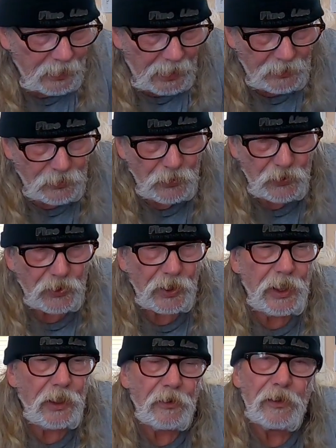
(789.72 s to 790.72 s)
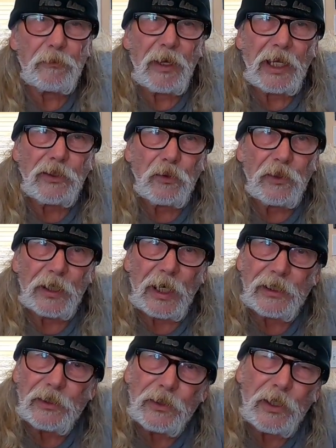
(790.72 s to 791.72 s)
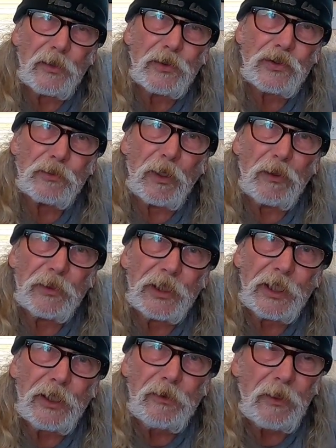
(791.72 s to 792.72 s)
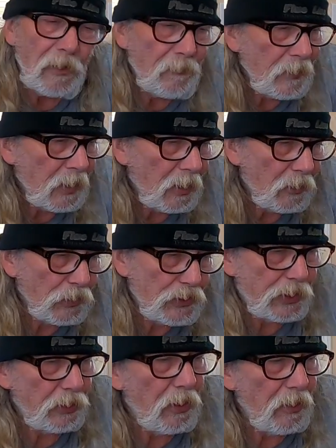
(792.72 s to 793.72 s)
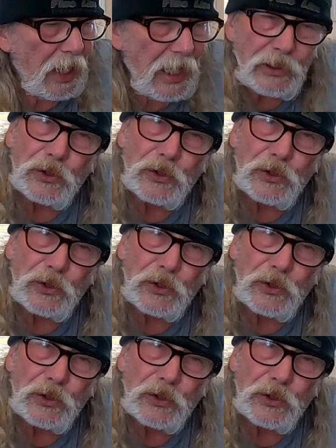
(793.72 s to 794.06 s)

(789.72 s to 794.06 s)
thing that I do see here in the manual that I didn't notice a moment ago was there are